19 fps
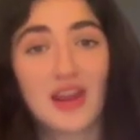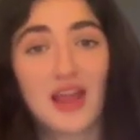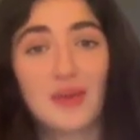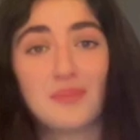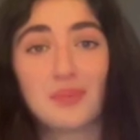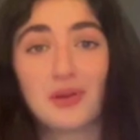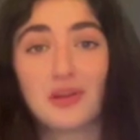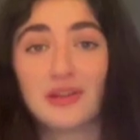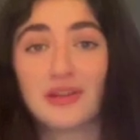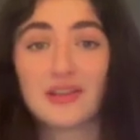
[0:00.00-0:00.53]
and
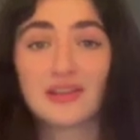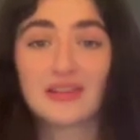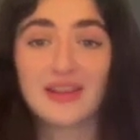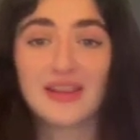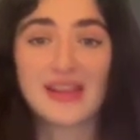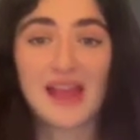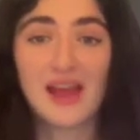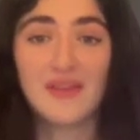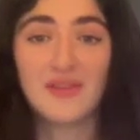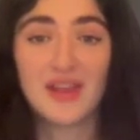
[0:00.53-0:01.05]
politically
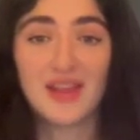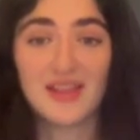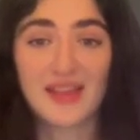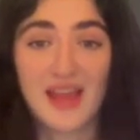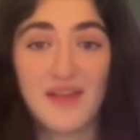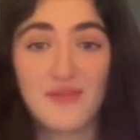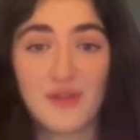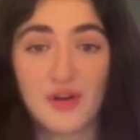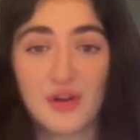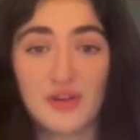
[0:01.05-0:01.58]
savvy as
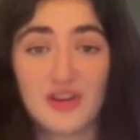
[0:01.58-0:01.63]
ever,